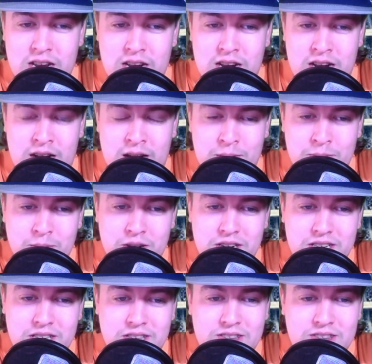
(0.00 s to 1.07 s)
I'm going
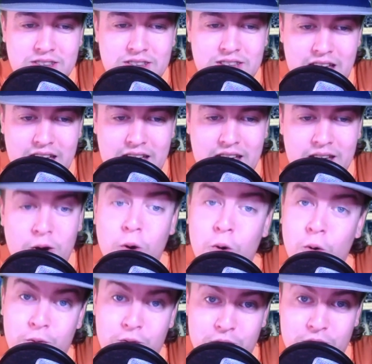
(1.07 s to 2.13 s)
to say
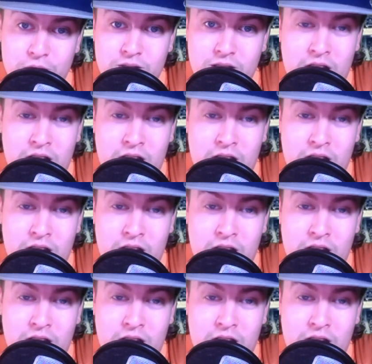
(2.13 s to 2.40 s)
over.